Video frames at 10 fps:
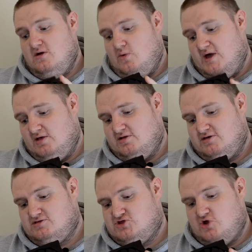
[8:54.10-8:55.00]
Well,
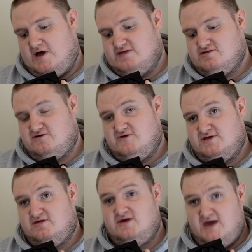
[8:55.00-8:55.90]
the short answer
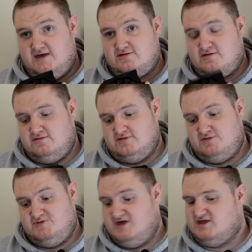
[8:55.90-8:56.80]
is yes. This
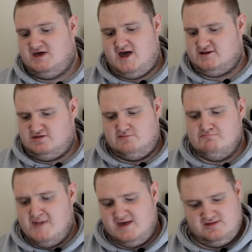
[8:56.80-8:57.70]
particular card is
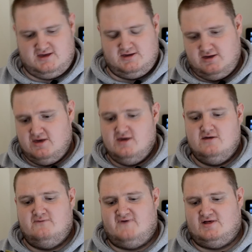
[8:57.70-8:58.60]
amazing
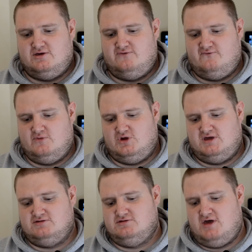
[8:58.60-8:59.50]
value for
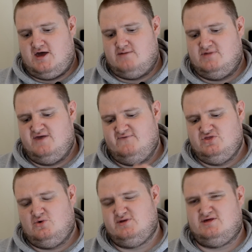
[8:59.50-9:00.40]
money, um, even
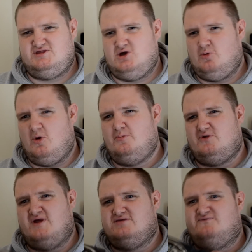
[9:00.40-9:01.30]
though it's at the
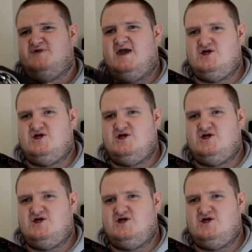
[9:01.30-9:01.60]
upper end of the